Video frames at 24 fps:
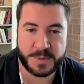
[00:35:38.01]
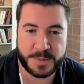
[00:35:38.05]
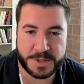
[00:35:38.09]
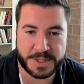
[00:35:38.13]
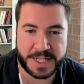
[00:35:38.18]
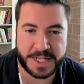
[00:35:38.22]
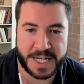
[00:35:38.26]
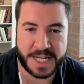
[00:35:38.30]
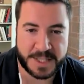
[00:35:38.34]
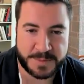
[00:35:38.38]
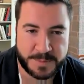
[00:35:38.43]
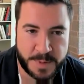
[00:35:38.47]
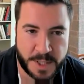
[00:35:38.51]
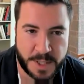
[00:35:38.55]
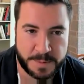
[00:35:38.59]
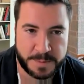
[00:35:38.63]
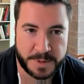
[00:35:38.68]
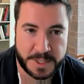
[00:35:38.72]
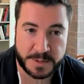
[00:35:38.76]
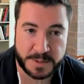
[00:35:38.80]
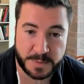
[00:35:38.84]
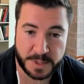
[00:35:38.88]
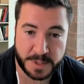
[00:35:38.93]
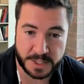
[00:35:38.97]
to build gas
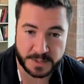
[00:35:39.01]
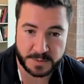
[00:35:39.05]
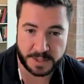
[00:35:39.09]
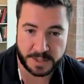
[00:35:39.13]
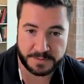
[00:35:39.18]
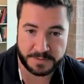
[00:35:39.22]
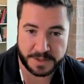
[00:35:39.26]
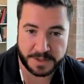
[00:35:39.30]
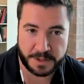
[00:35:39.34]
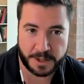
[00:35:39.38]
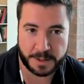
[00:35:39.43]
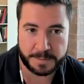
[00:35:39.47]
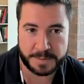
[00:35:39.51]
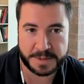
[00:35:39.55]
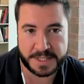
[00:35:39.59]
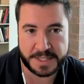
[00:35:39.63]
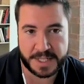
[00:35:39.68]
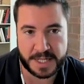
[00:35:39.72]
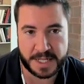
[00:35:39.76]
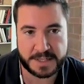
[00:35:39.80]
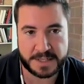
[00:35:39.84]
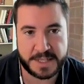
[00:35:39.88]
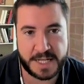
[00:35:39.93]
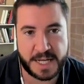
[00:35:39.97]
pipelines because we have a carbon
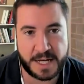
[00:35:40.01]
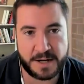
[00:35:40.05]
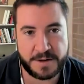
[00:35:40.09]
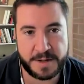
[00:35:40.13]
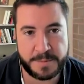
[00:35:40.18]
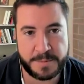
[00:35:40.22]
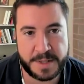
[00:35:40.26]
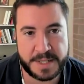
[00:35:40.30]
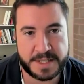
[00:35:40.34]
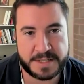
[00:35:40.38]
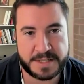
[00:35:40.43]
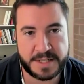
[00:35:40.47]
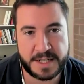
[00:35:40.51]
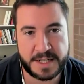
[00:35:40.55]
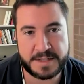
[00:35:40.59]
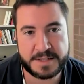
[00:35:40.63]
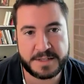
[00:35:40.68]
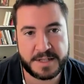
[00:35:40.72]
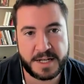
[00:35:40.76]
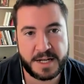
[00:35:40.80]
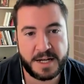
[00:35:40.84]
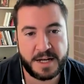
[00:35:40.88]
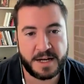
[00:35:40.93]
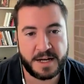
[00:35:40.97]
tax now and it makes
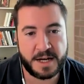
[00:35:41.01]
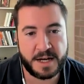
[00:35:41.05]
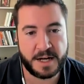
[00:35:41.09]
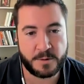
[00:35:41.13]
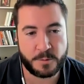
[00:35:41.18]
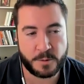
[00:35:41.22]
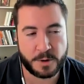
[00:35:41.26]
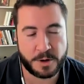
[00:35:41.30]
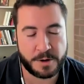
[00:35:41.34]
sense uh,